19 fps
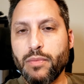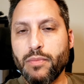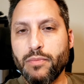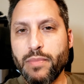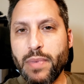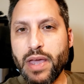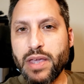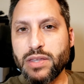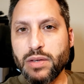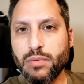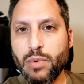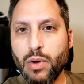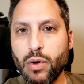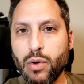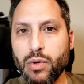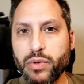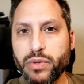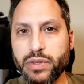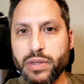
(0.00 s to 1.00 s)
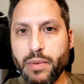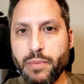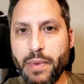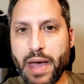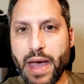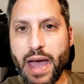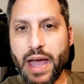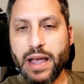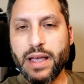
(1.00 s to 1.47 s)
make some holes in the
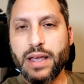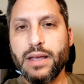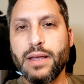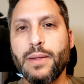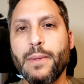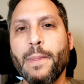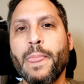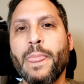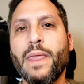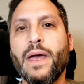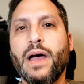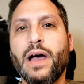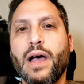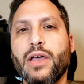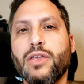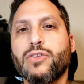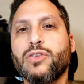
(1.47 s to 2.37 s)
back uh,